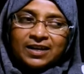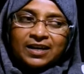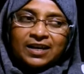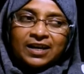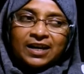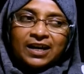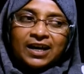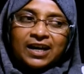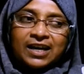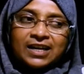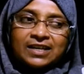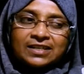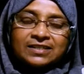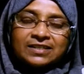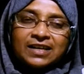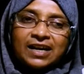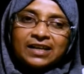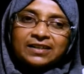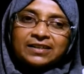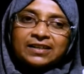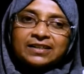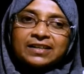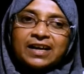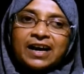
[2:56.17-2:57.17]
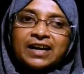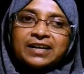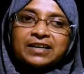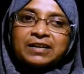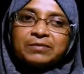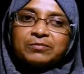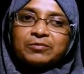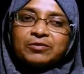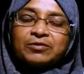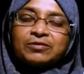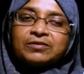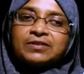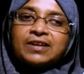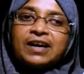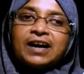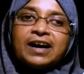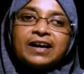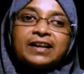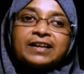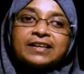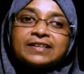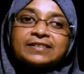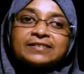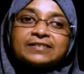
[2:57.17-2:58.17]
inside the dynamo there
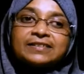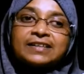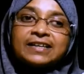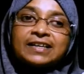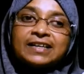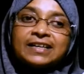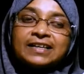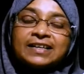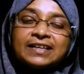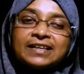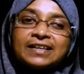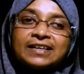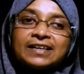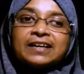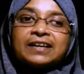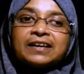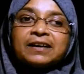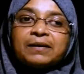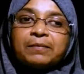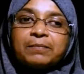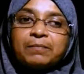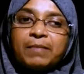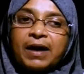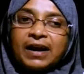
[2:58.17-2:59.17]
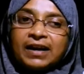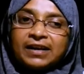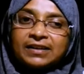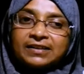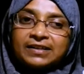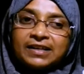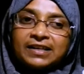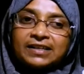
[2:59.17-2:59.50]
is the magnet